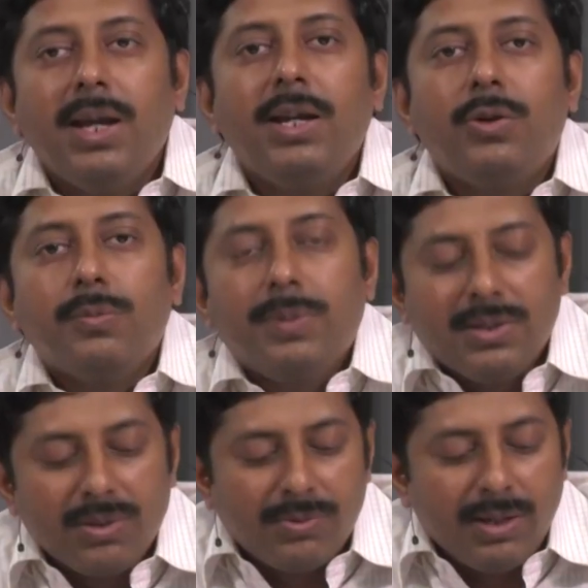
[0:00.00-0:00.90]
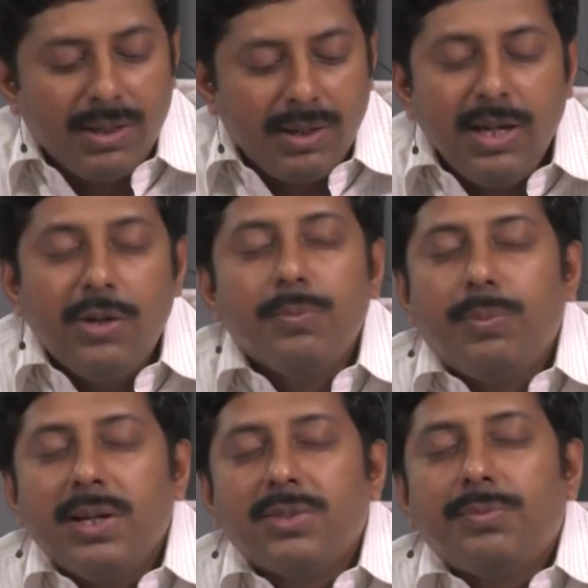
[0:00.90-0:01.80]
any 2 pairs of
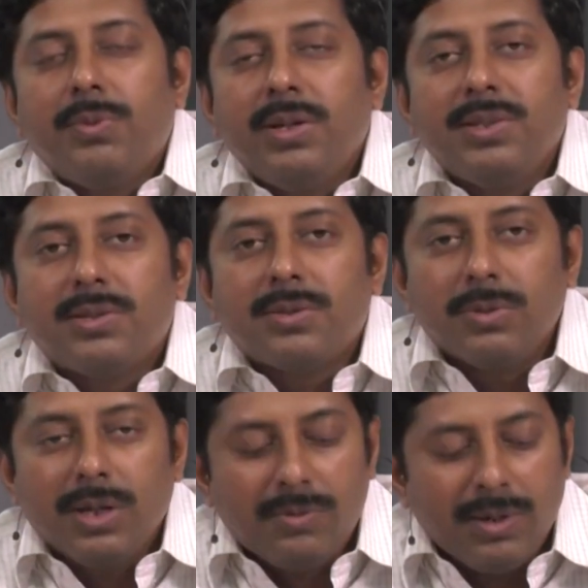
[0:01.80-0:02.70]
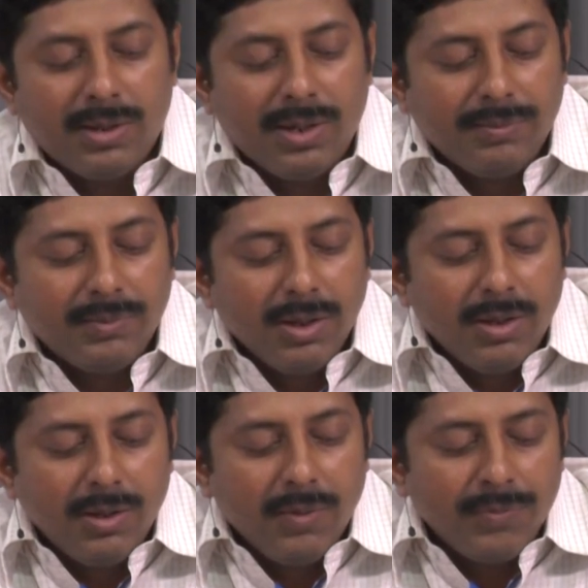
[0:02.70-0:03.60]
points at one time.
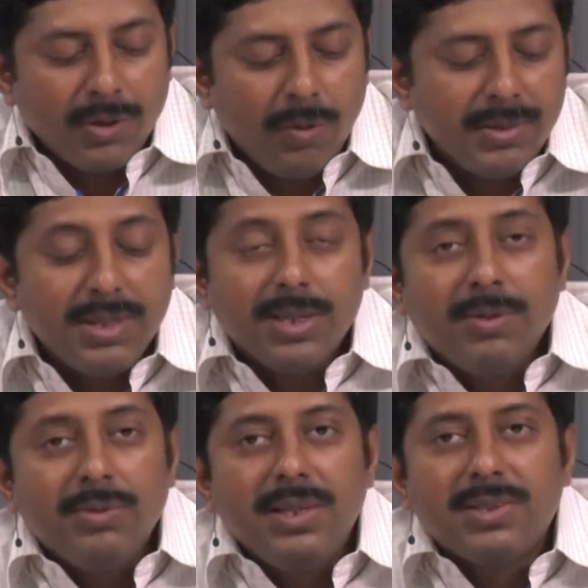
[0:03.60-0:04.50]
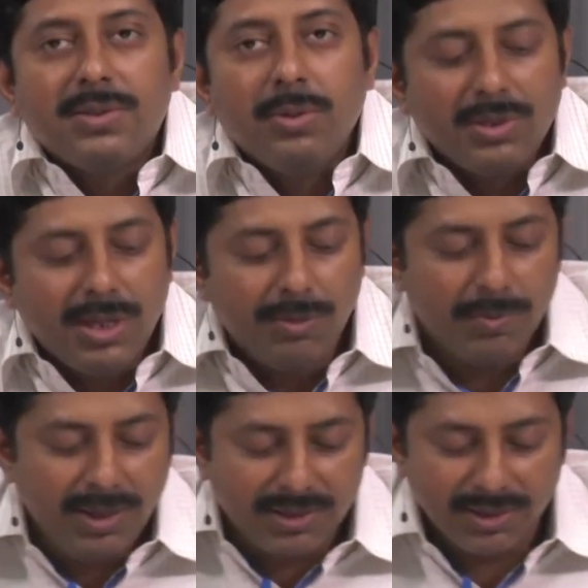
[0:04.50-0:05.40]
Obviously, some of these don't seem to
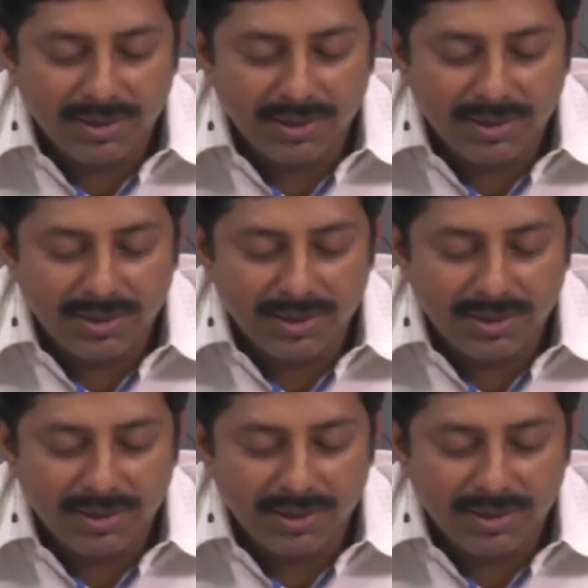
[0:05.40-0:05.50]
make sense.